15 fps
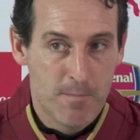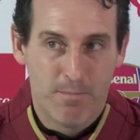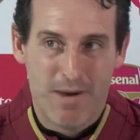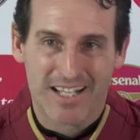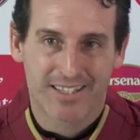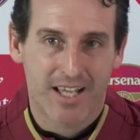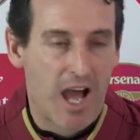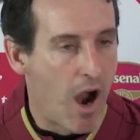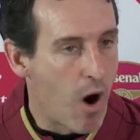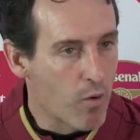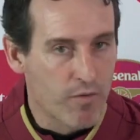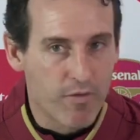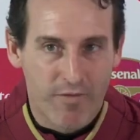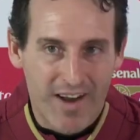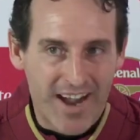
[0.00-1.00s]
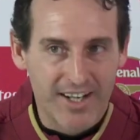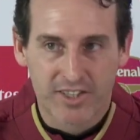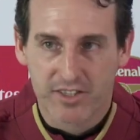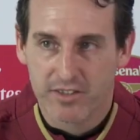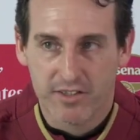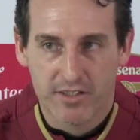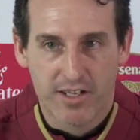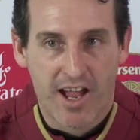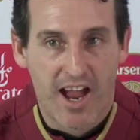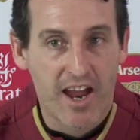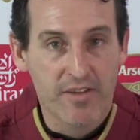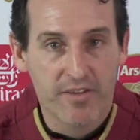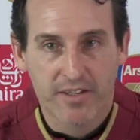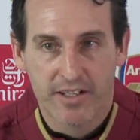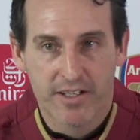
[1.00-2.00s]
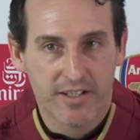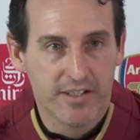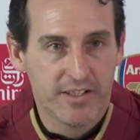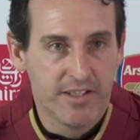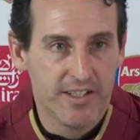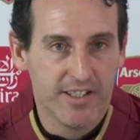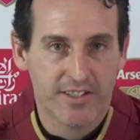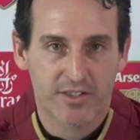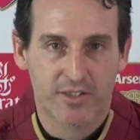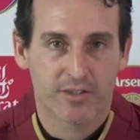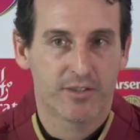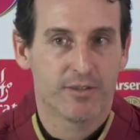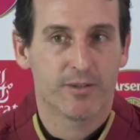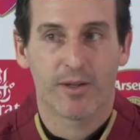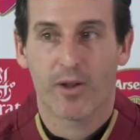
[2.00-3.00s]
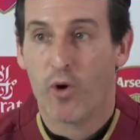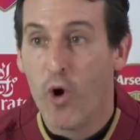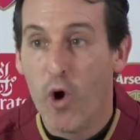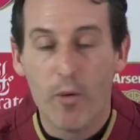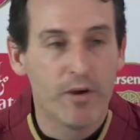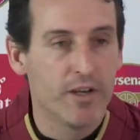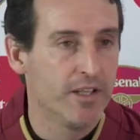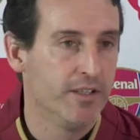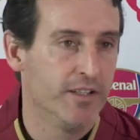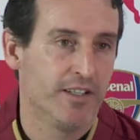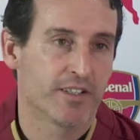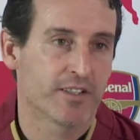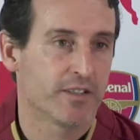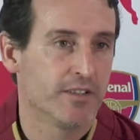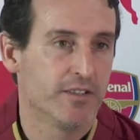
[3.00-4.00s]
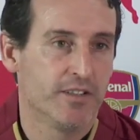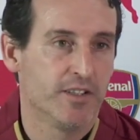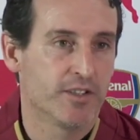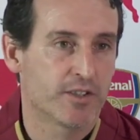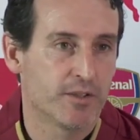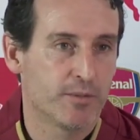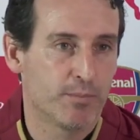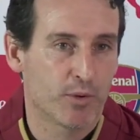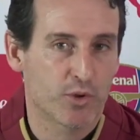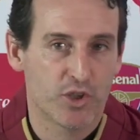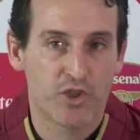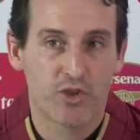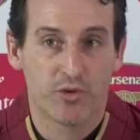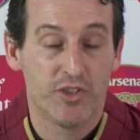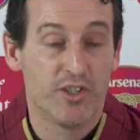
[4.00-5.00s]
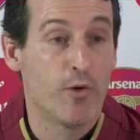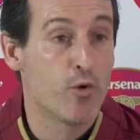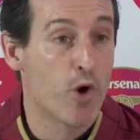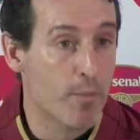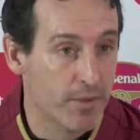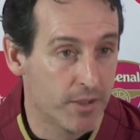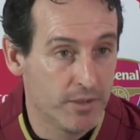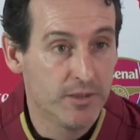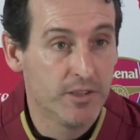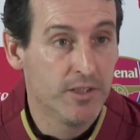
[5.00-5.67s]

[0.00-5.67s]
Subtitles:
But our first idea is recovery this position in Europe,